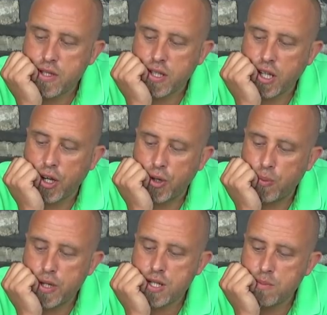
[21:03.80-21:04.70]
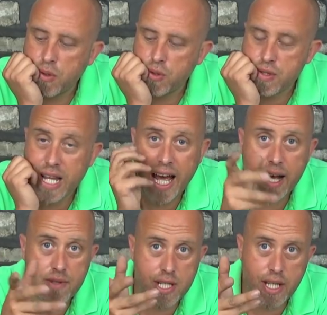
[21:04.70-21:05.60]
to know which models
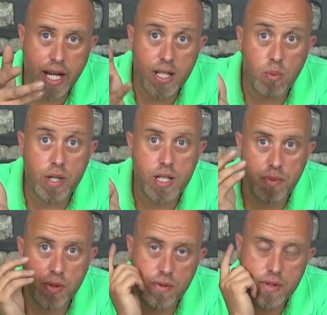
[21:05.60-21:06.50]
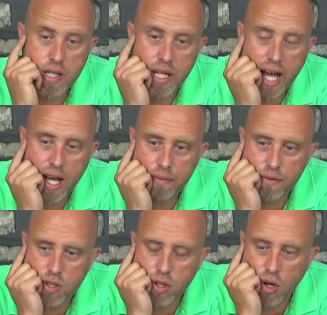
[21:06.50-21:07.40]
have stayed and which models
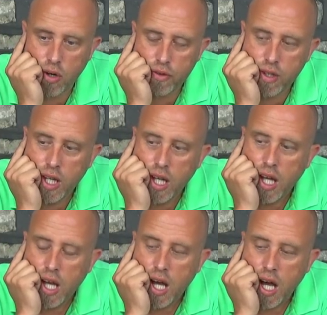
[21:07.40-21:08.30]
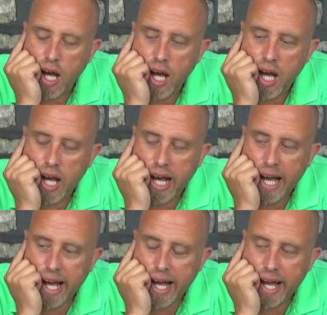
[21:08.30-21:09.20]
have gone,
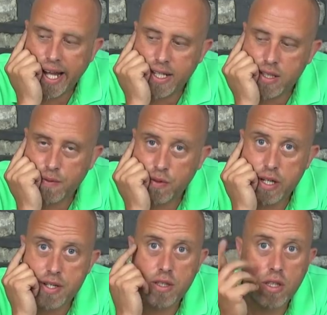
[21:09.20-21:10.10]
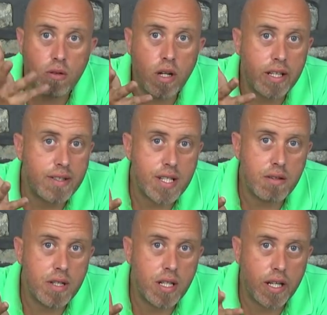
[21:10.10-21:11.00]
and for us to do like
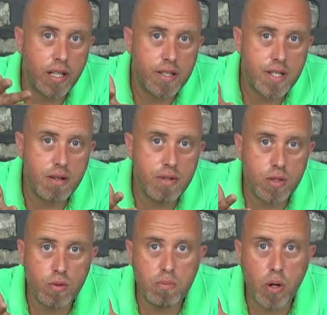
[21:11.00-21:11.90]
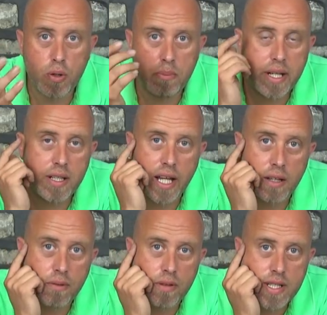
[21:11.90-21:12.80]
a series called Model
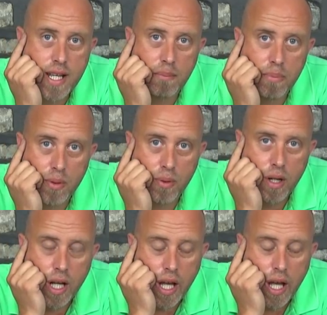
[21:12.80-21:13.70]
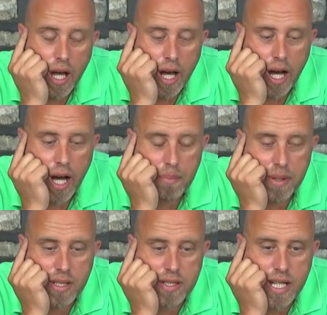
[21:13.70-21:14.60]
Monday, for example,
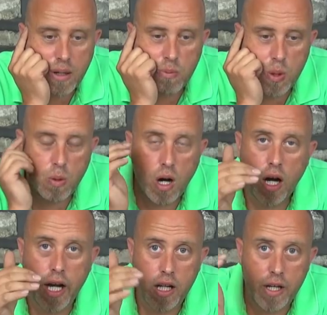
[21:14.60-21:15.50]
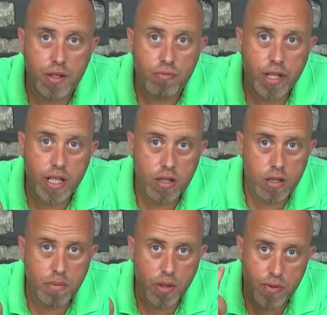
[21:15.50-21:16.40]
because that will highlight the really
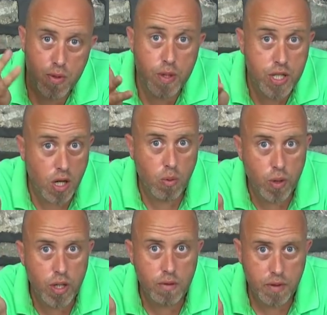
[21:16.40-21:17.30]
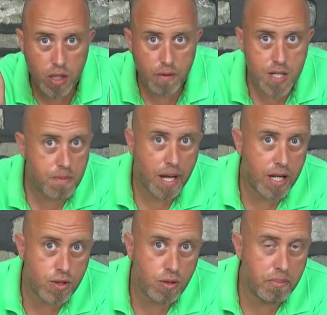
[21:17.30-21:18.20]
good models which are worthy of
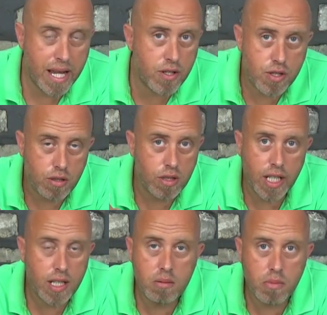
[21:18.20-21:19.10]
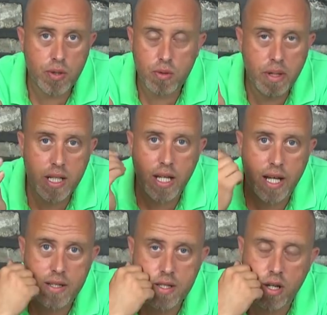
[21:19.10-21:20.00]
special mention in Model
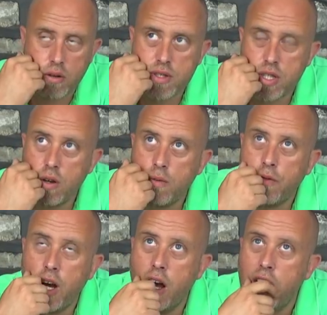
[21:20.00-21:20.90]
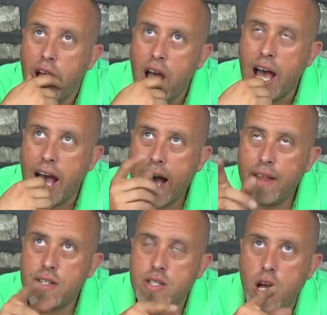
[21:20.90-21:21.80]
Monday. So far
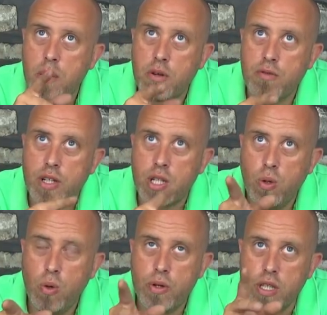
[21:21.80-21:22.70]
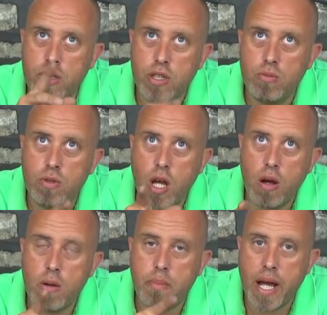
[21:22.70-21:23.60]
at the time of recording, you
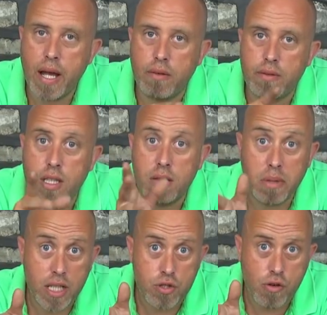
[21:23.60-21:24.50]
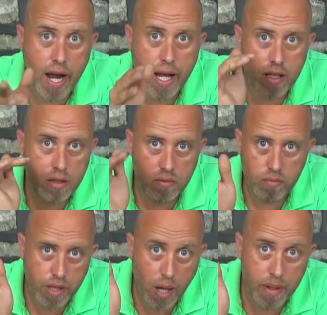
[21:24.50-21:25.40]
know about the Mini Track.
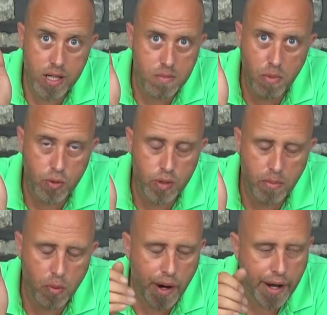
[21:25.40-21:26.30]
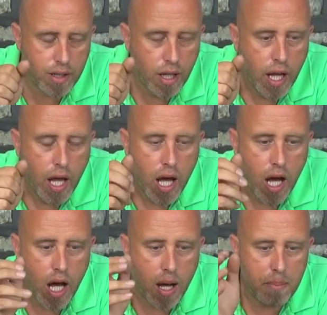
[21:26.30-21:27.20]
That one is model number one.
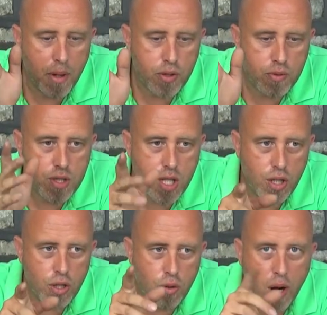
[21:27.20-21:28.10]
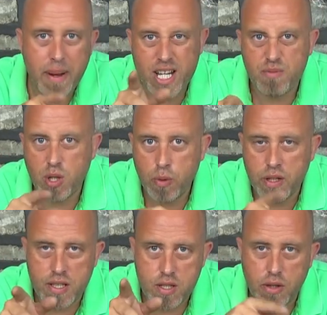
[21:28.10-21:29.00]
Model two, I'm actually
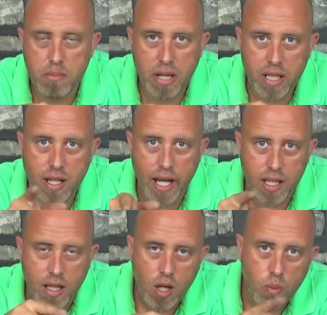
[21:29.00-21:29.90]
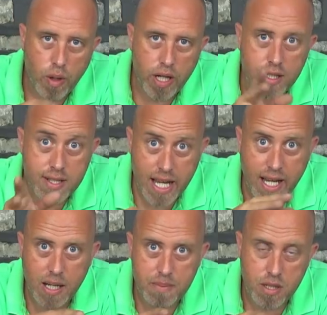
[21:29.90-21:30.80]
recording this on the Monday when the
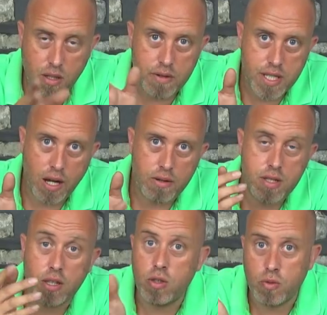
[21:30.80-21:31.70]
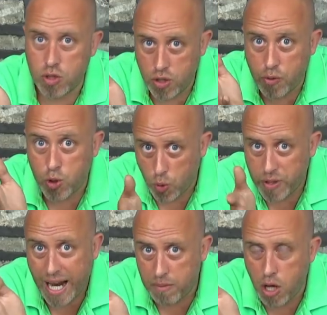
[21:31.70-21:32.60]
second episode goes out, so that you'll
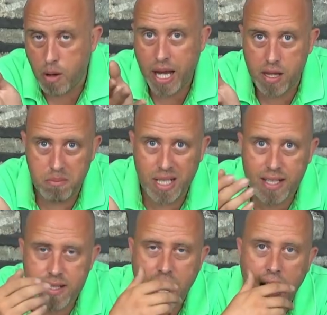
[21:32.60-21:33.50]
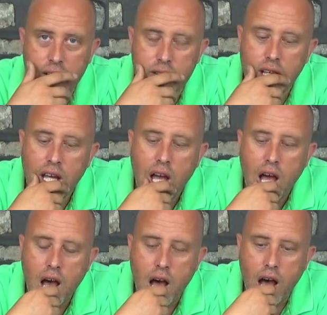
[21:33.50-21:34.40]
now know about the Mini Talon.
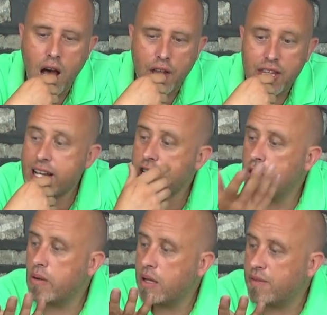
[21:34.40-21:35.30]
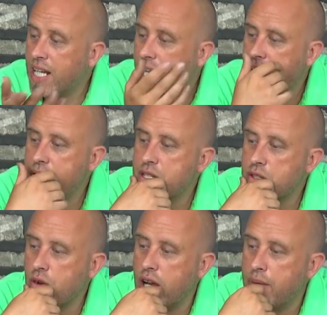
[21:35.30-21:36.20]
The XUAV Clouds
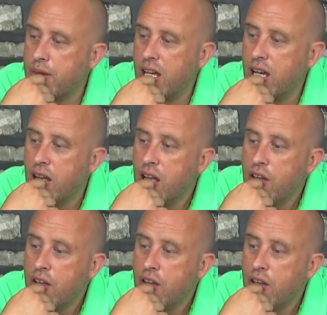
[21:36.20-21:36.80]
is right up there.